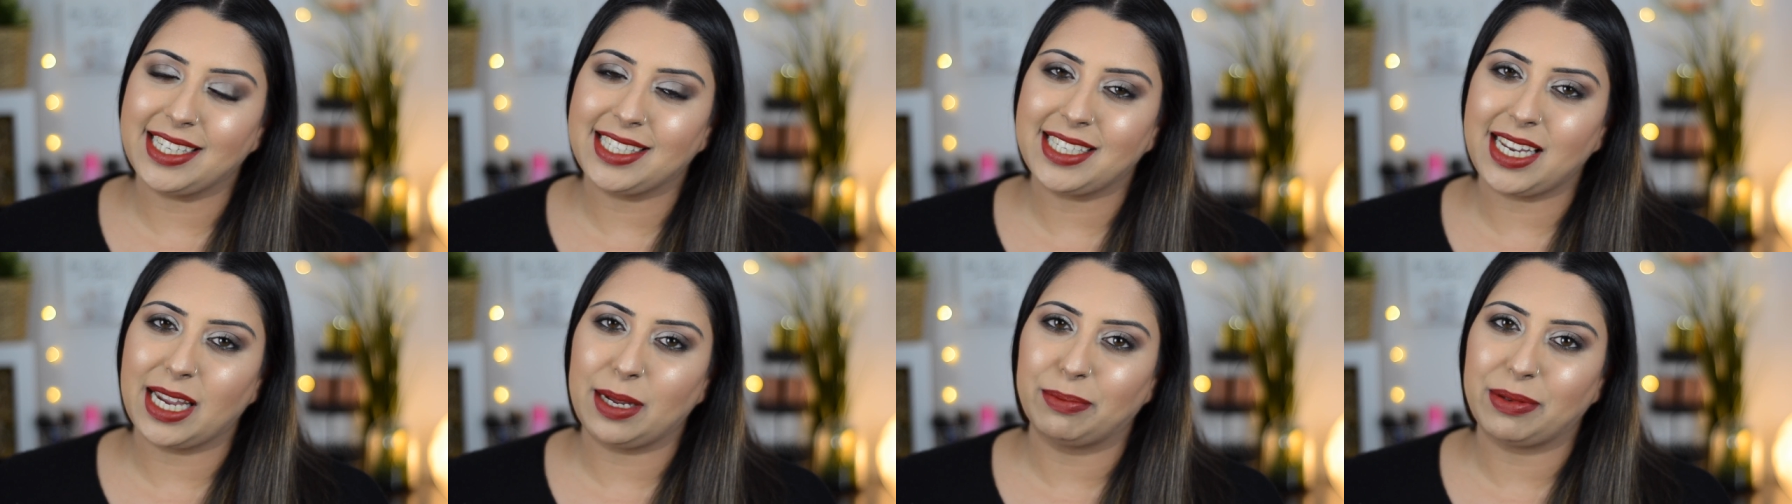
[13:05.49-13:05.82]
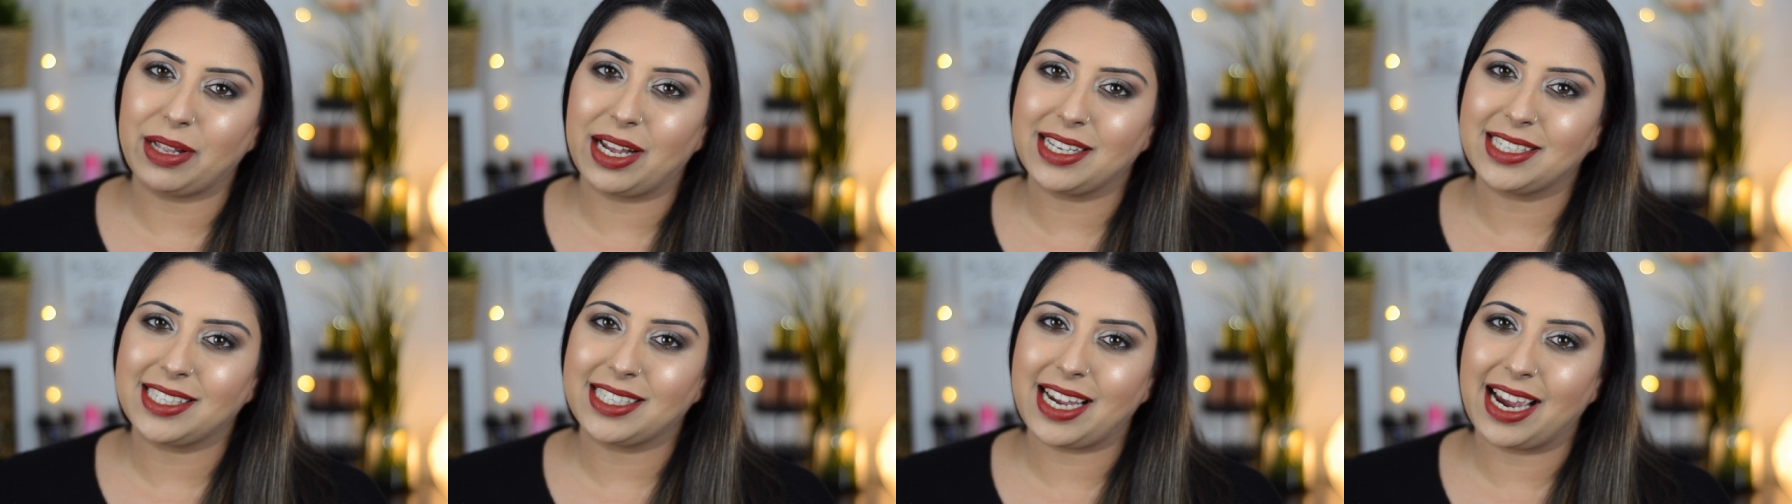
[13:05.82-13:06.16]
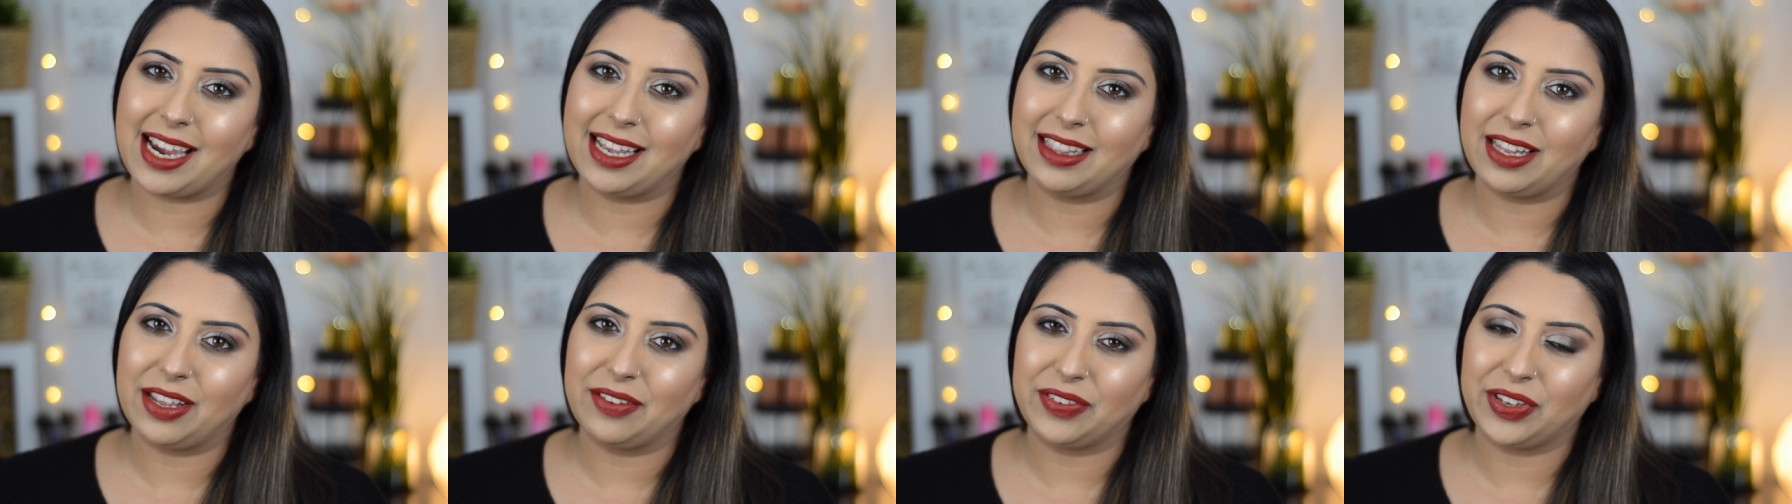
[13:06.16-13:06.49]
Stay blessed.
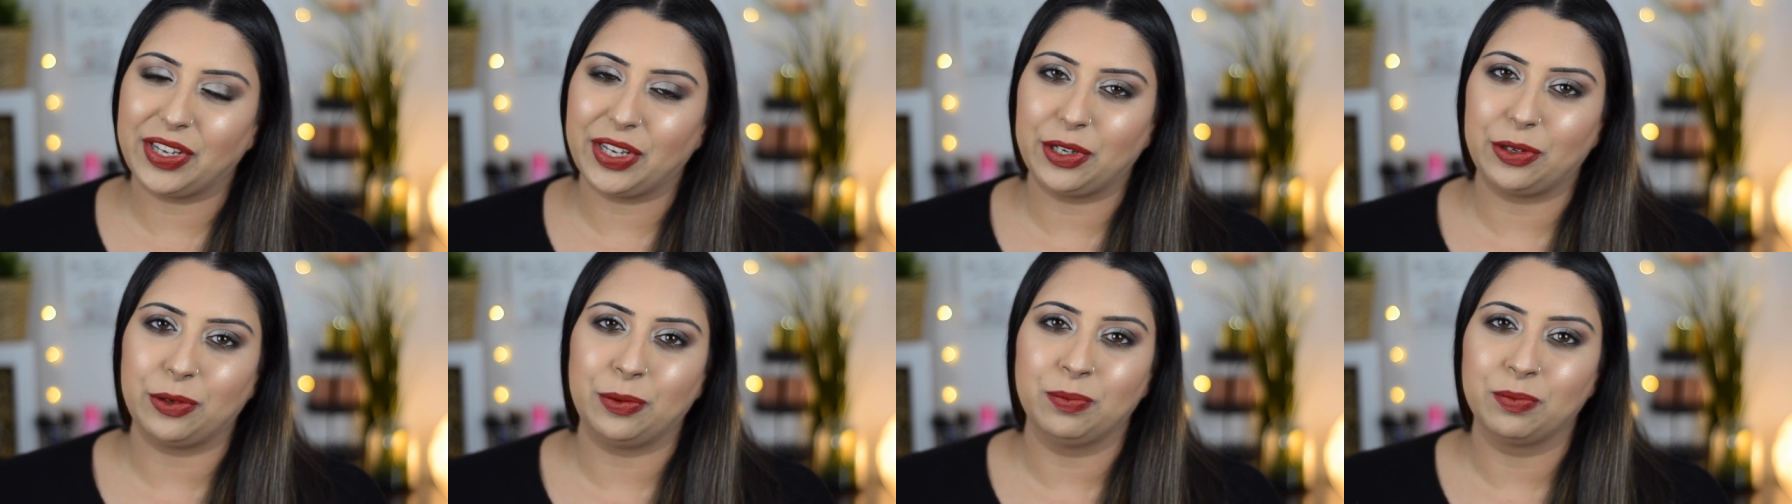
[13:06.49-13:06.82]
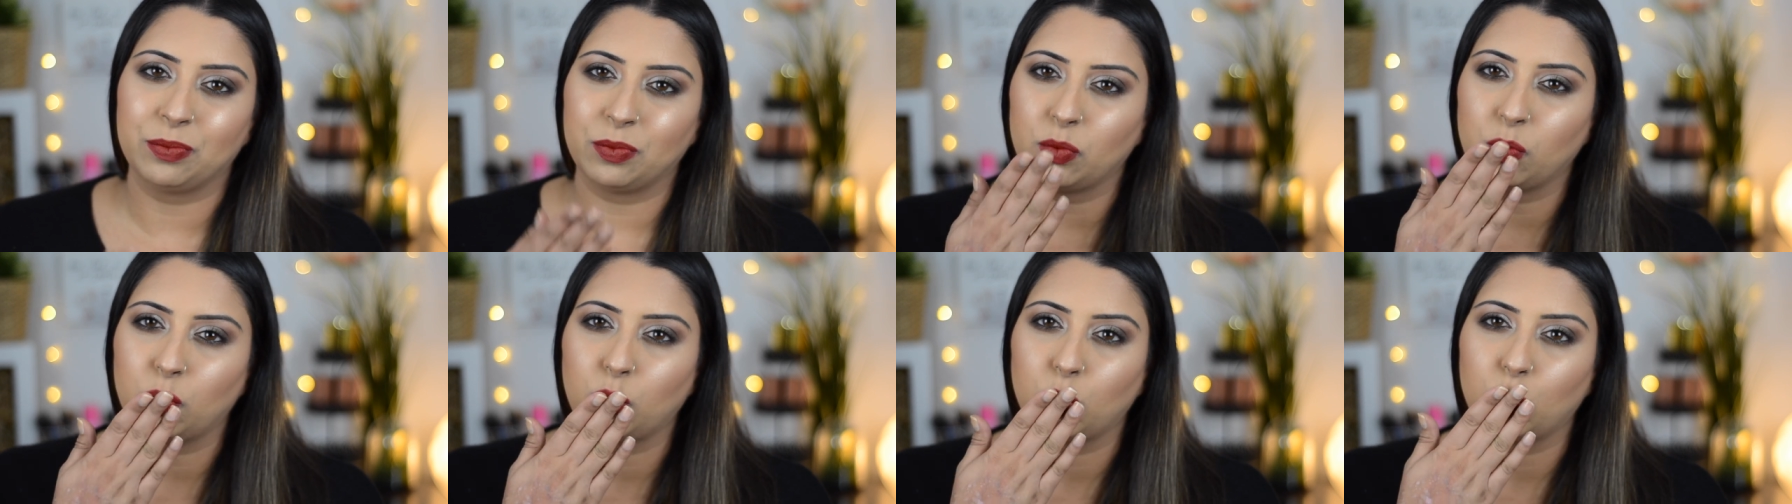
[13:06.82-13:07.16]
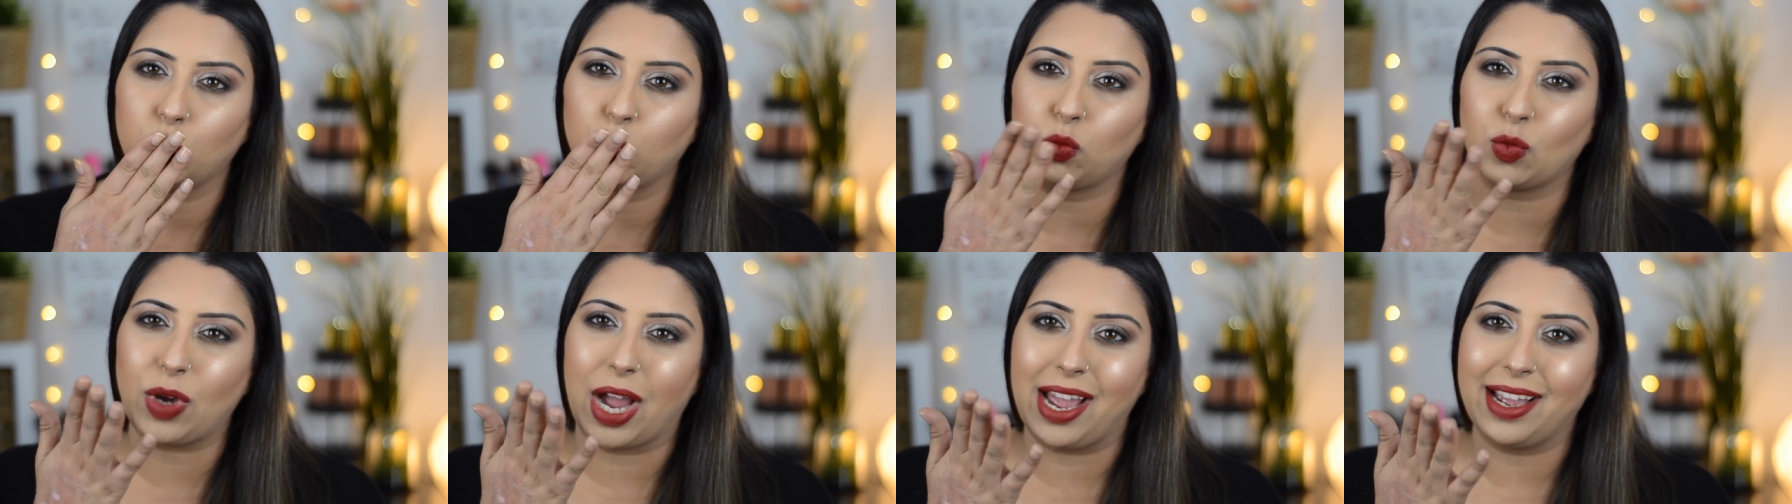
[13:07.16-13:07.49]
I love you.
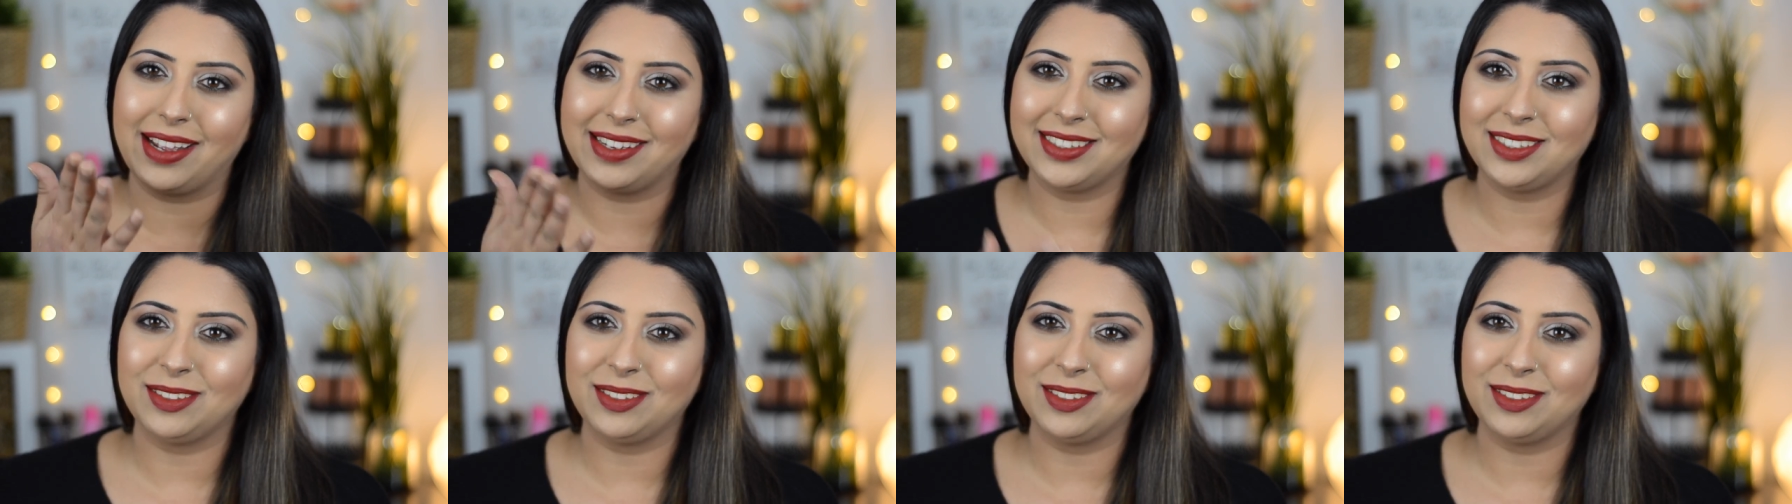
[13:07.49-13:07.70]
Mwah.